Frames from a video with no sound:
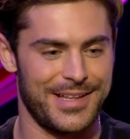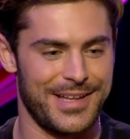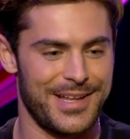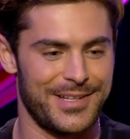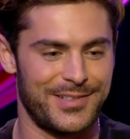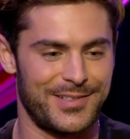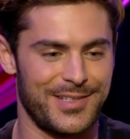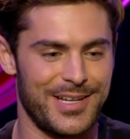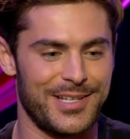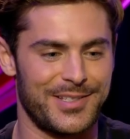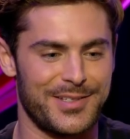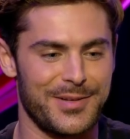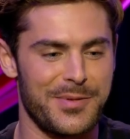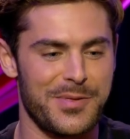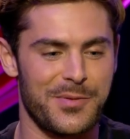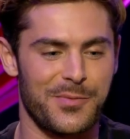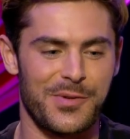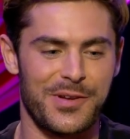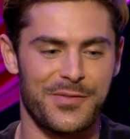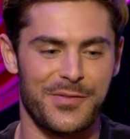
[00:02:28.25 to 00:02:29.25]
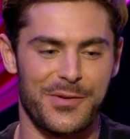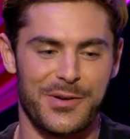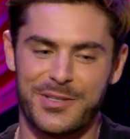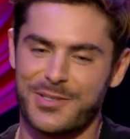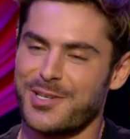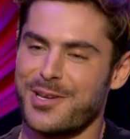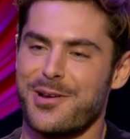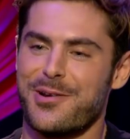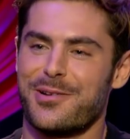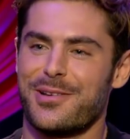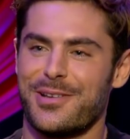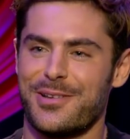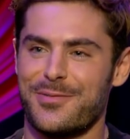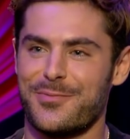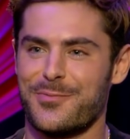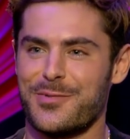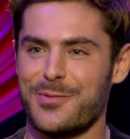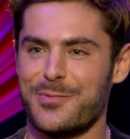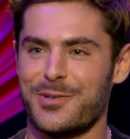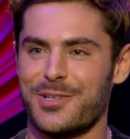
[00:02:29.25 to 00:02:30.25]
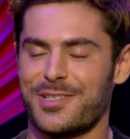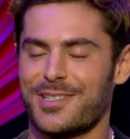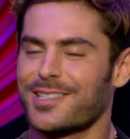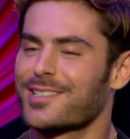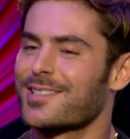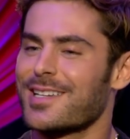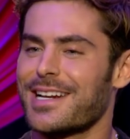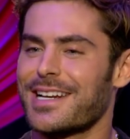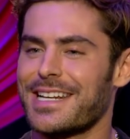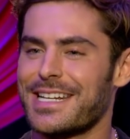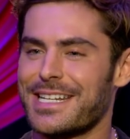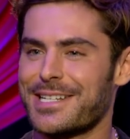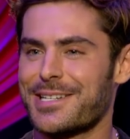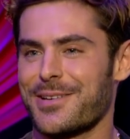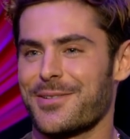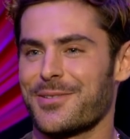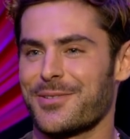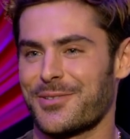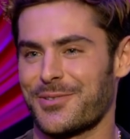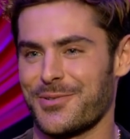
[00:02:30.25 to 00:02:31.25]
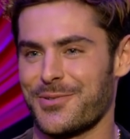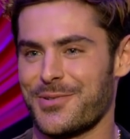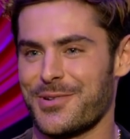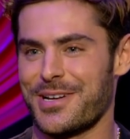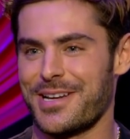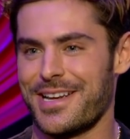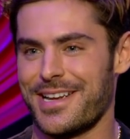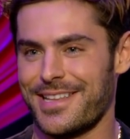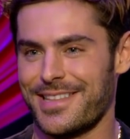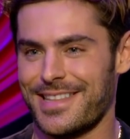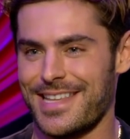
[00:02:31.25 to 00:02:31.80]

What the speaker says: it's something that we've always known, and we were just excited to tell the story